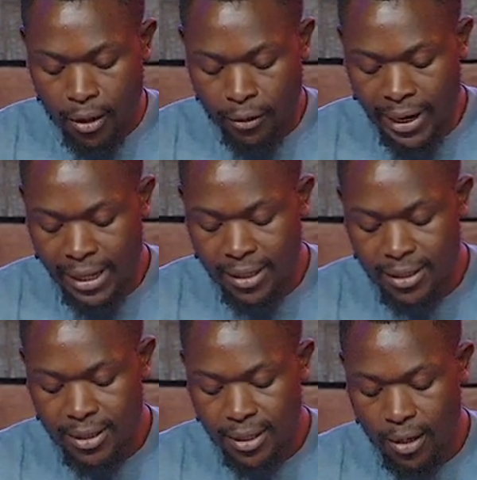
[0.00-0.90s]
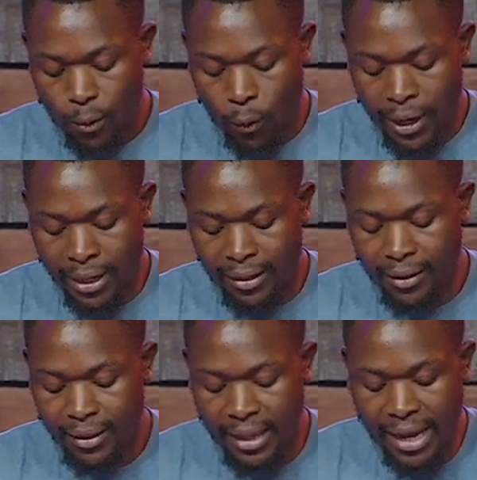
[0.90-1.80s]
Or else,
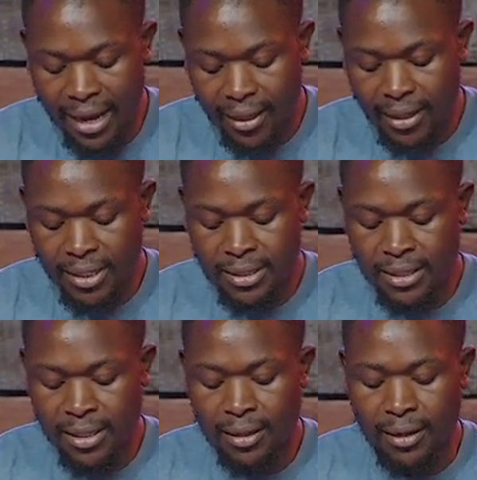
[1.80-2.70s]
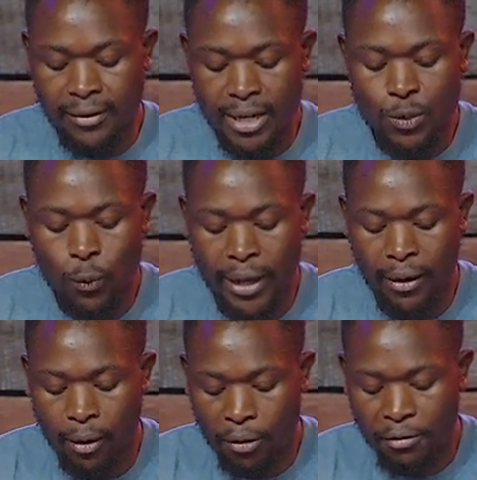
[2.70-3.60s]
while the other is still a great
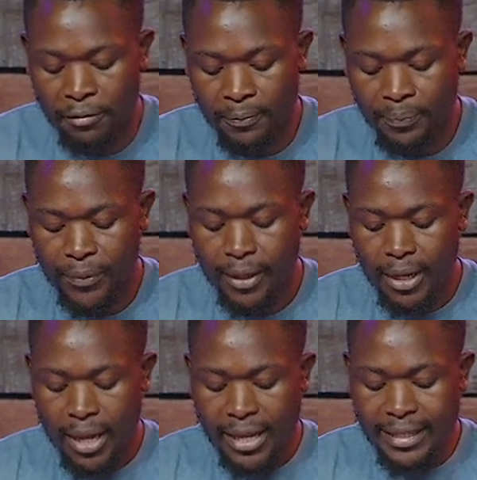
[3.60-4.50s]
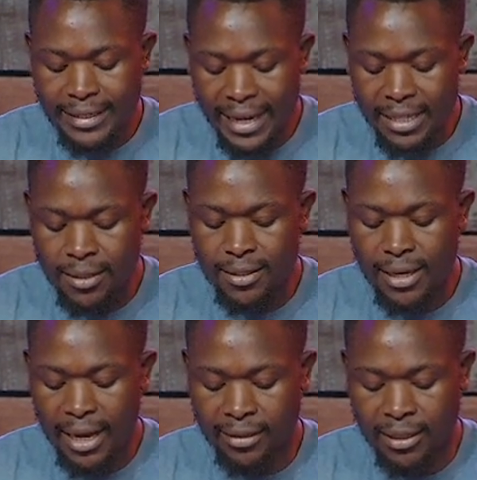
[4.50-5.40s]
way off, he
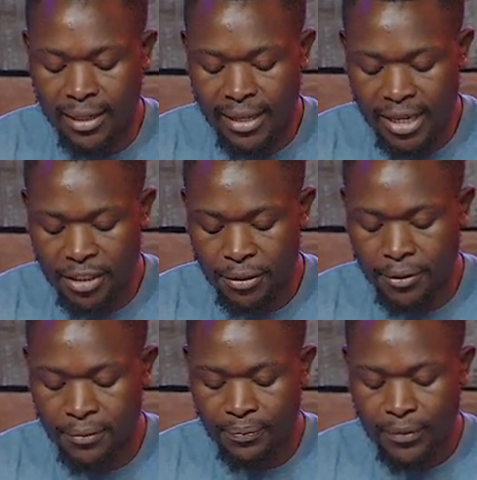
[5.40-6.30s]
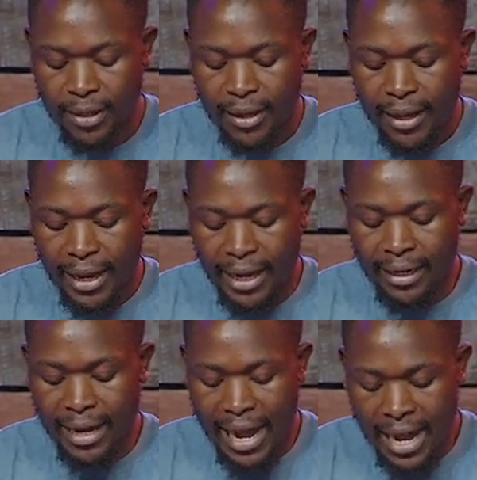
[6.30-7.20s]
sends a delegation
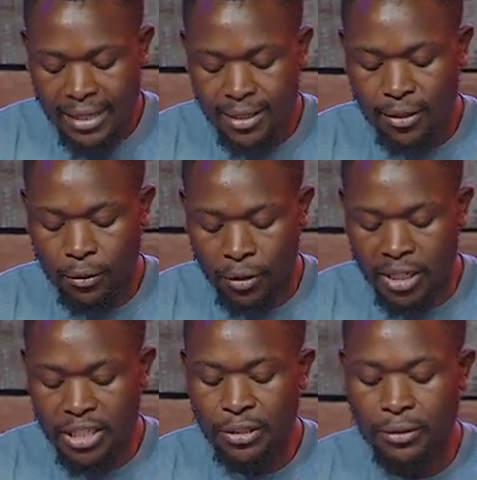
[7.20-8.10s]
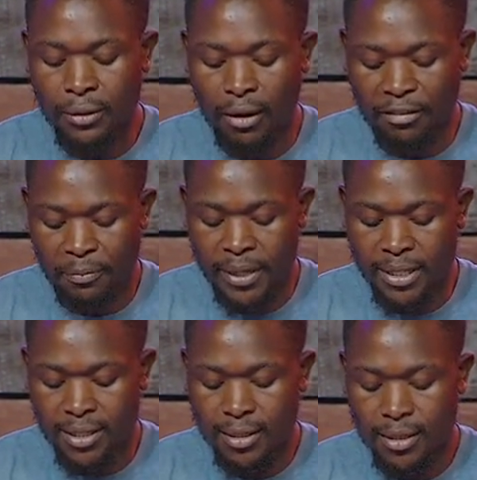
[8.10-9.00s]
and asks condition of
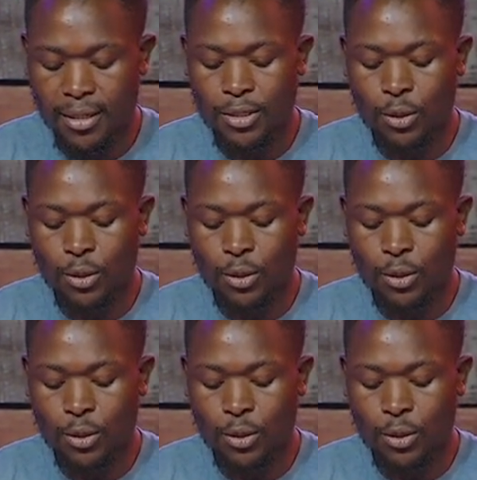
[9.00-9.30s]
peace.